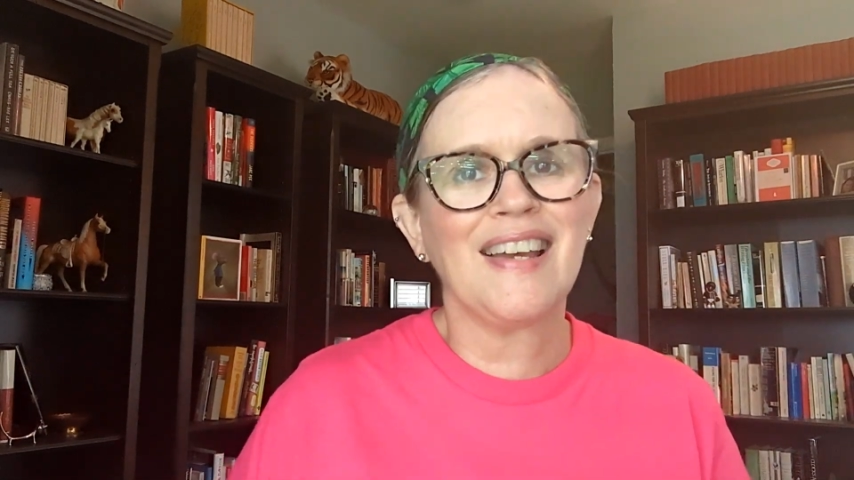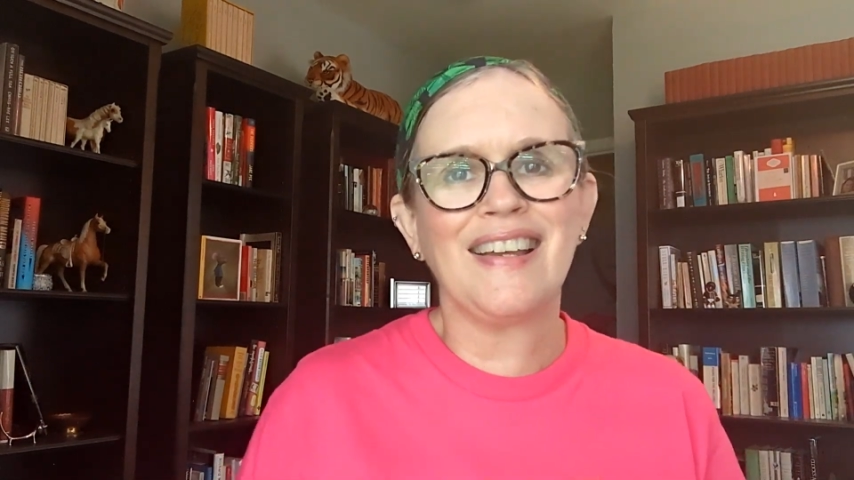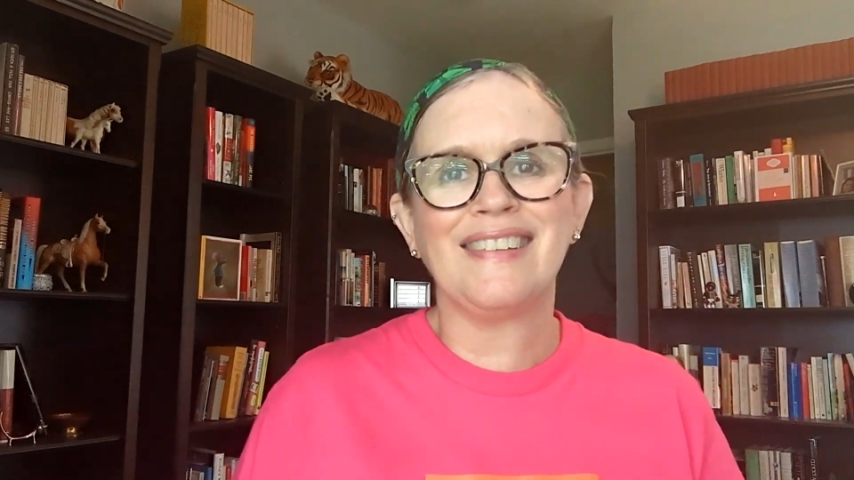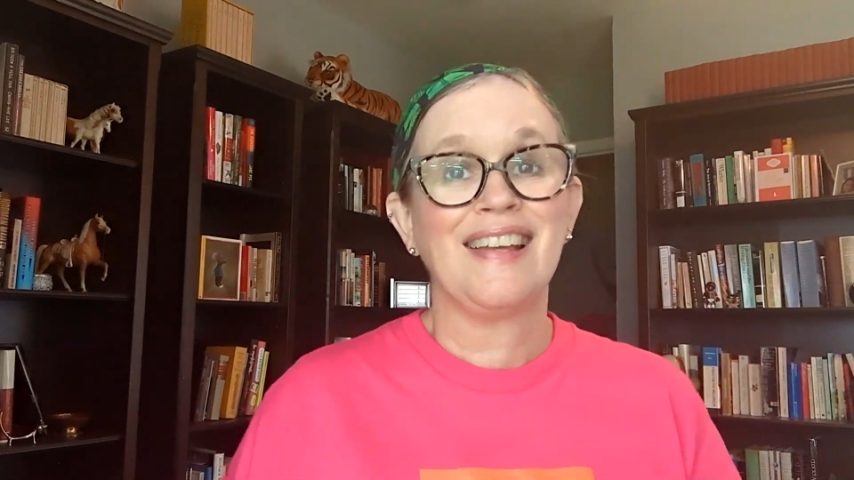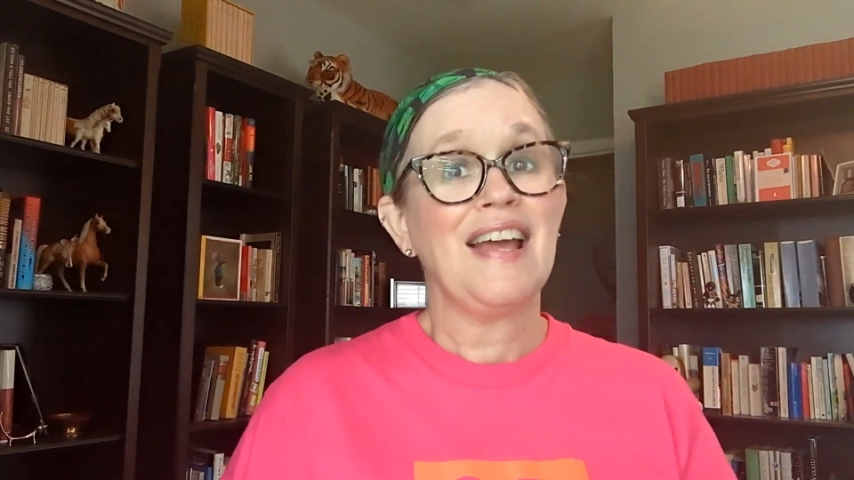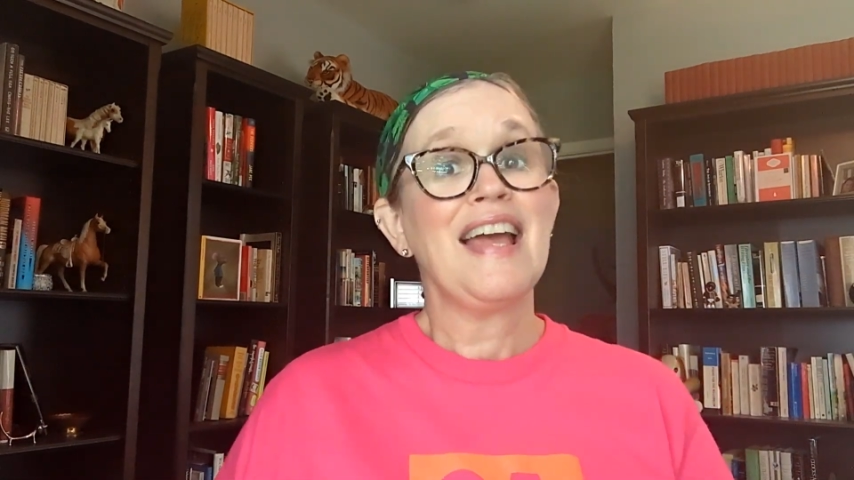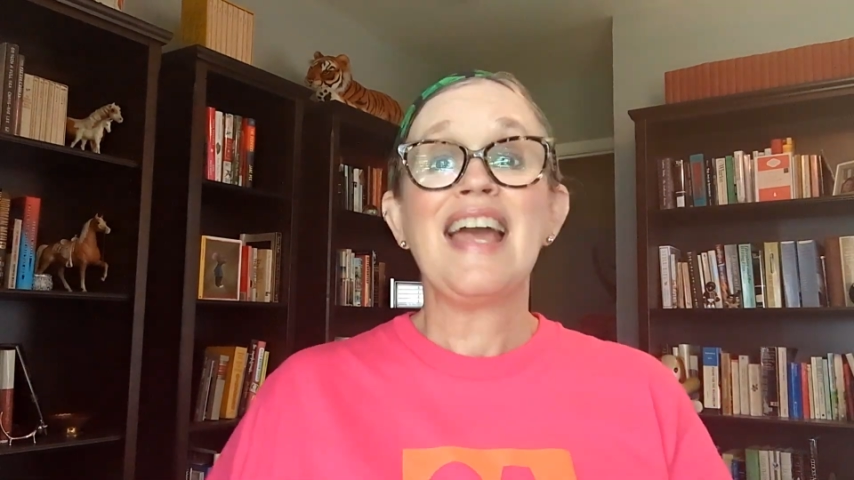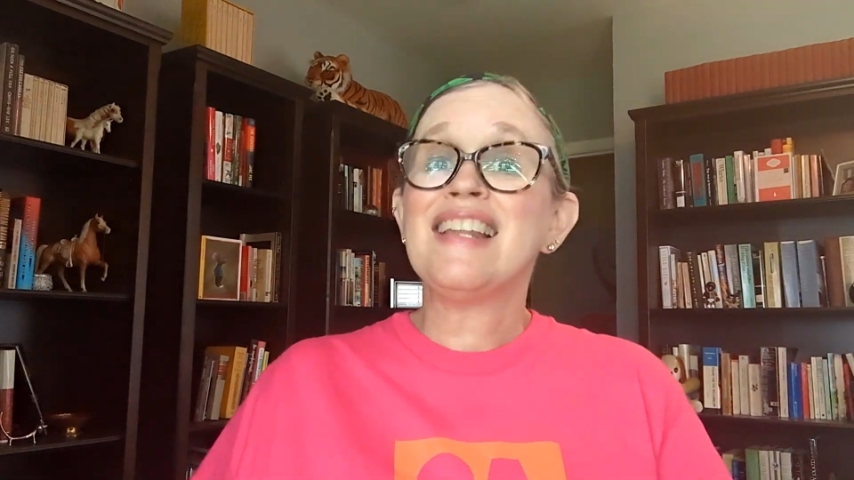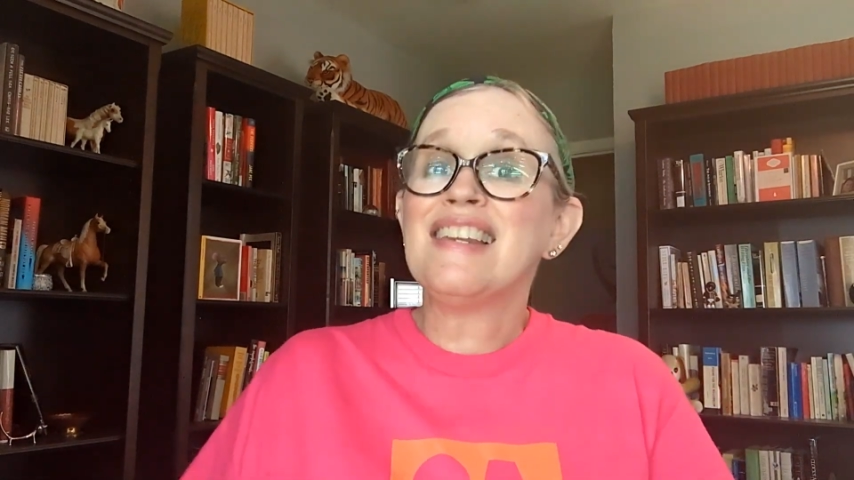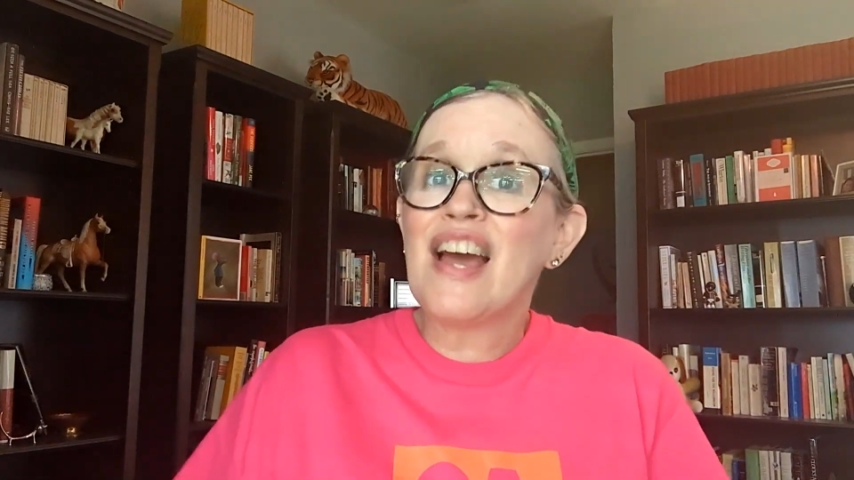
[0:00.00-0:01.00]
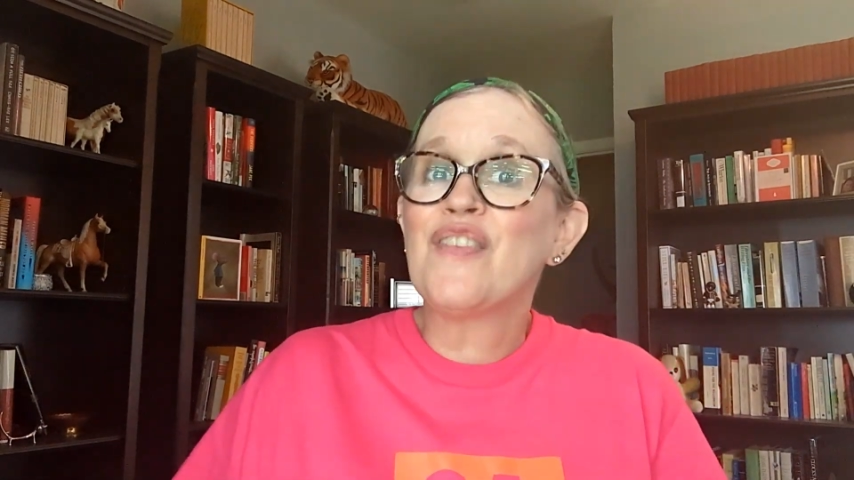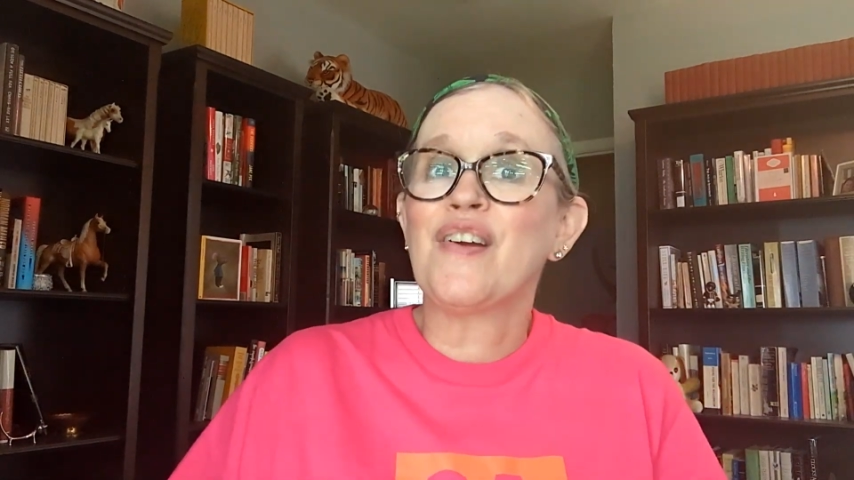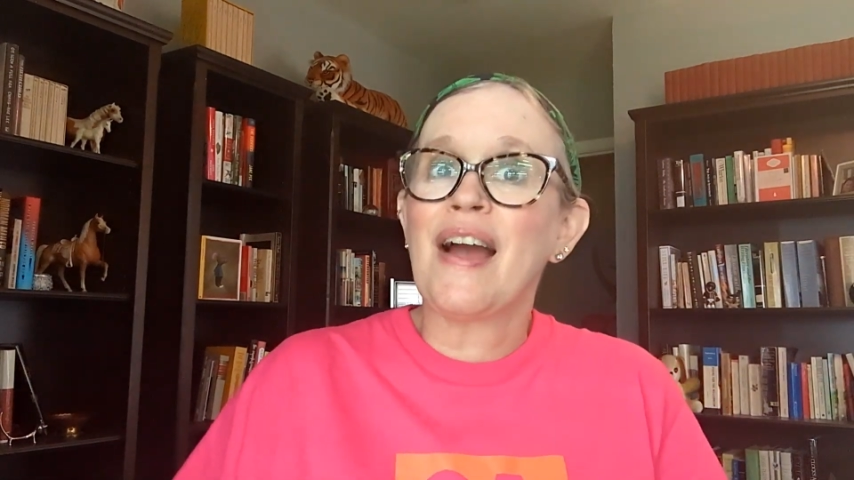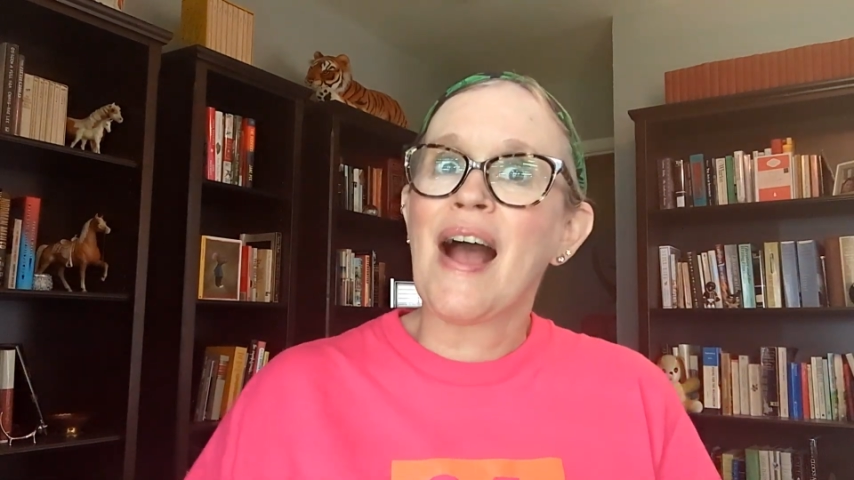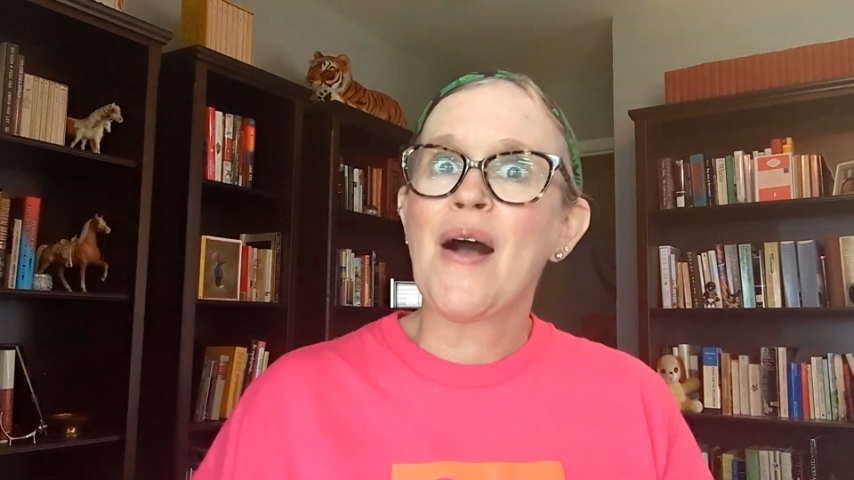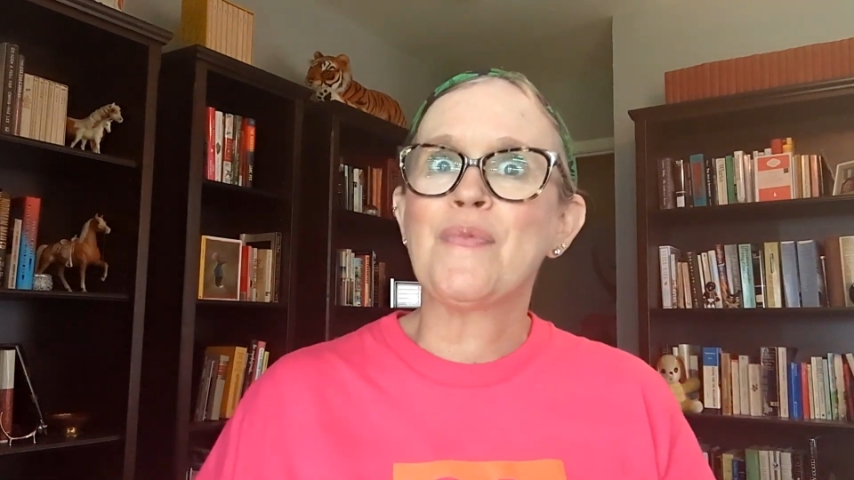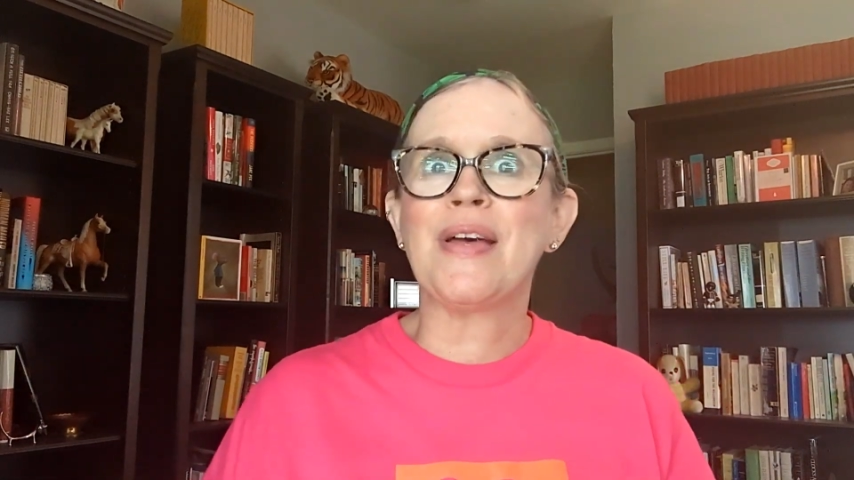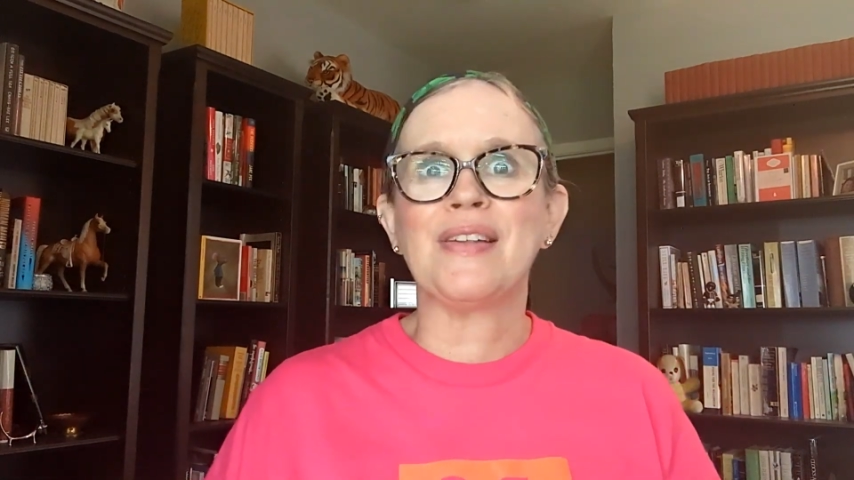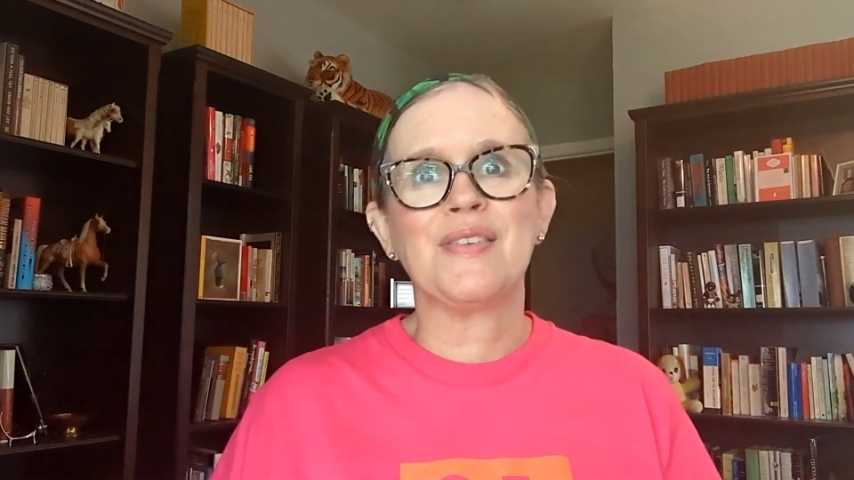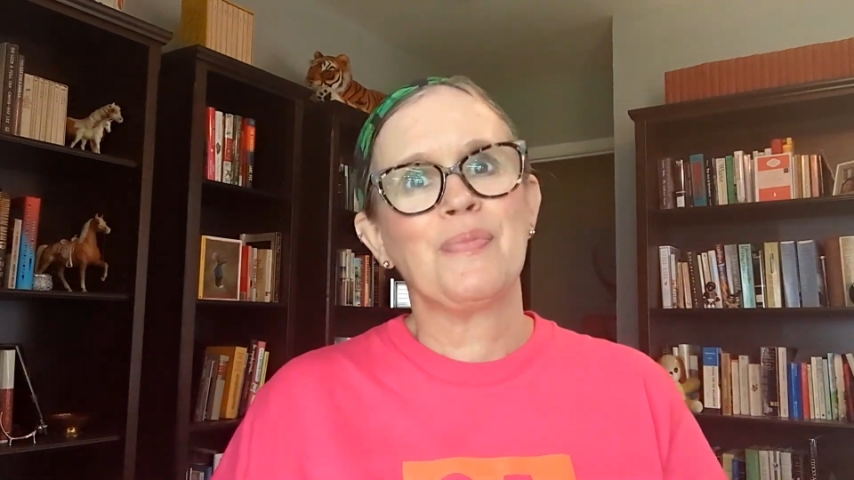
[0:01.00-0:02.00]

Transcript: it never happened,